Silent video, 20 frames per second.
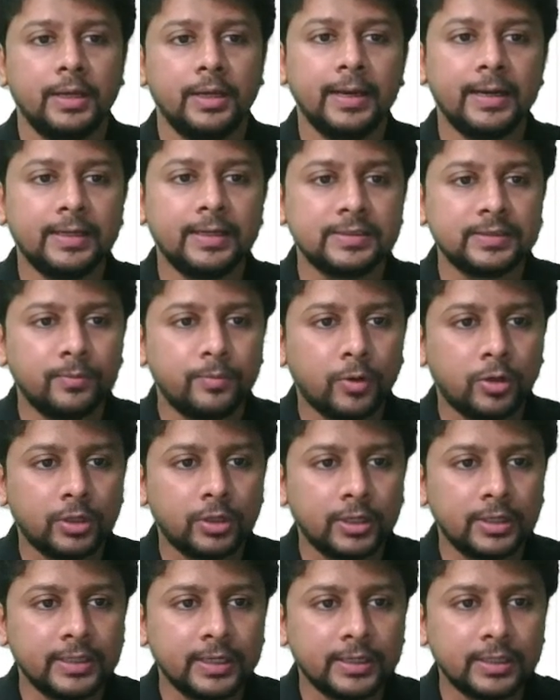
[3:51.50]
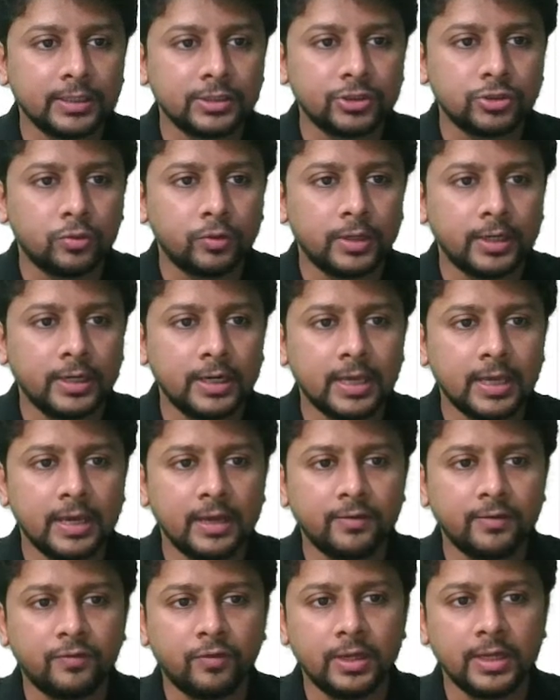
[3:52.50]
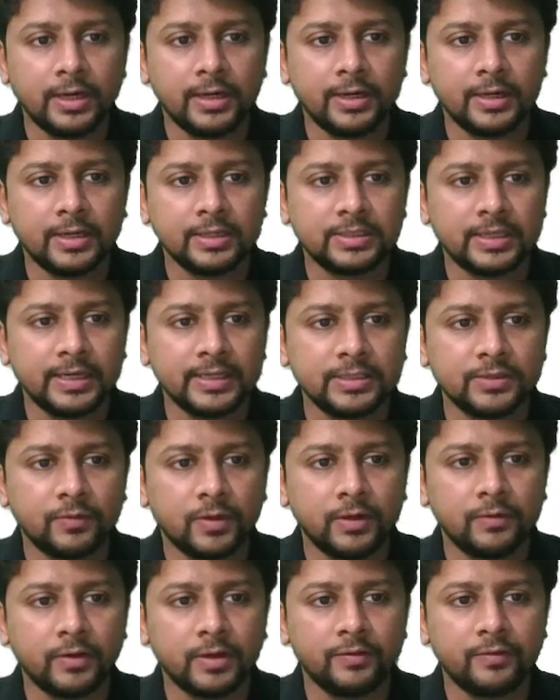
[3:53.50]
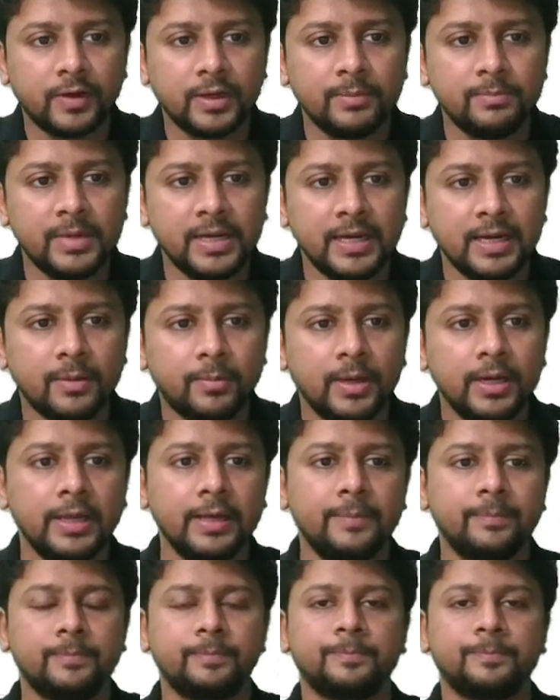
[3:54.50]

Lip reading: it is important that a student carefully understands 115BAA,